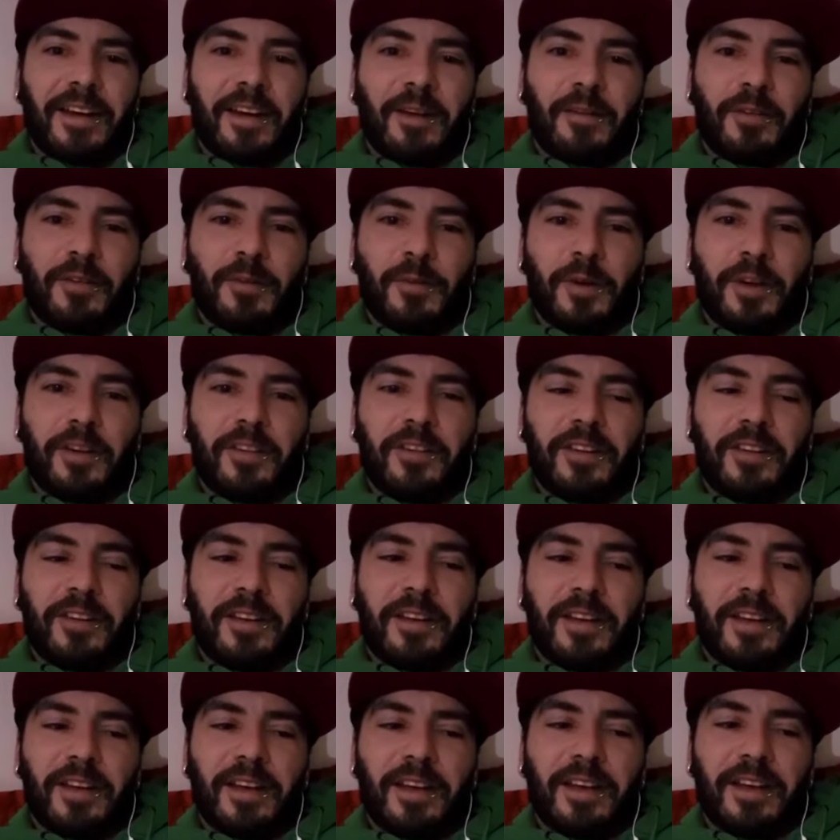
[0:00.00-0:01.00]
I was
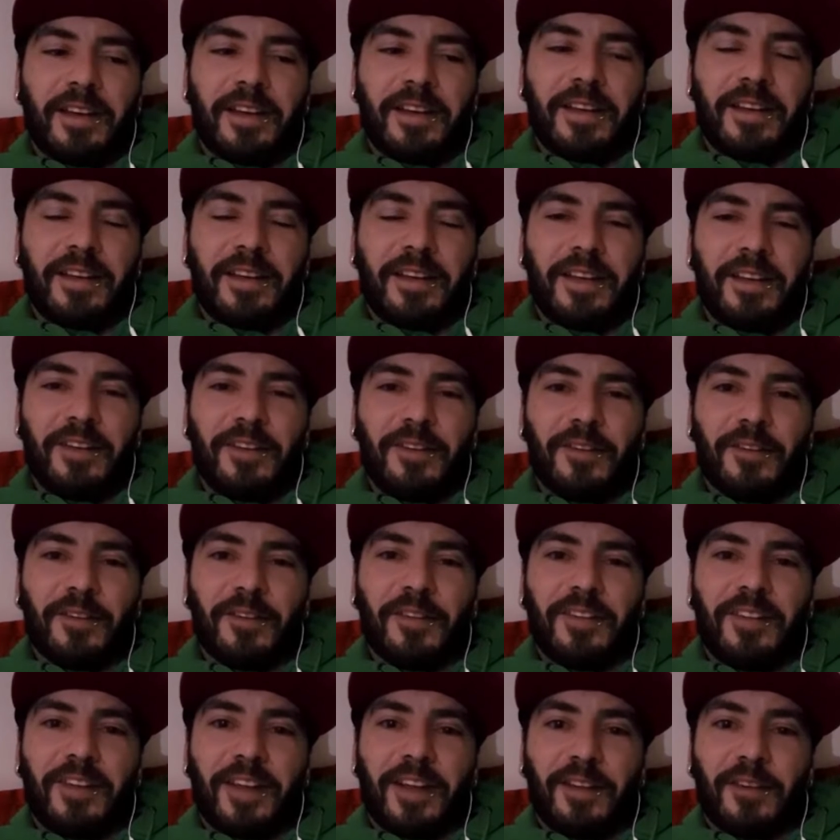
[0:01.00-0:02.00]
watching
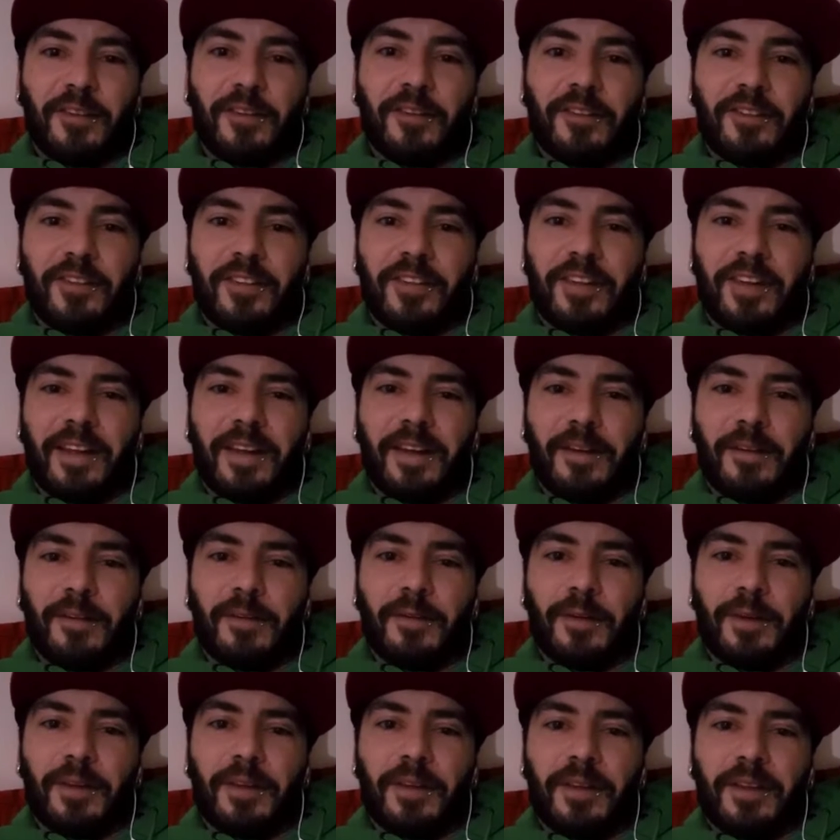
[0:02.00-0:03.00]
Interstellar just
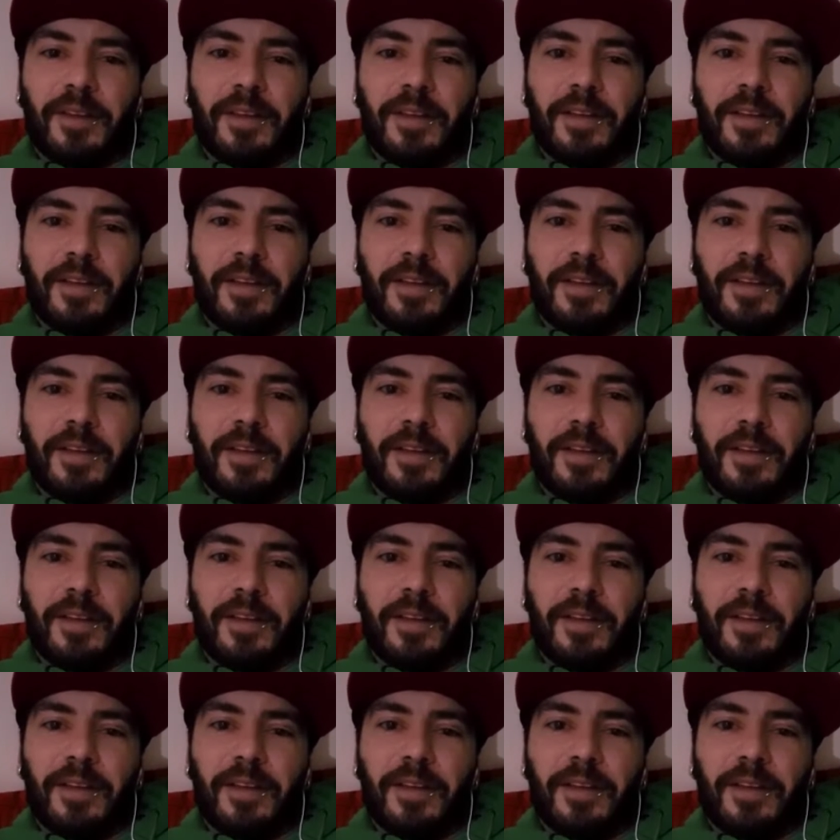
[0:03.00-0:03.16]
now with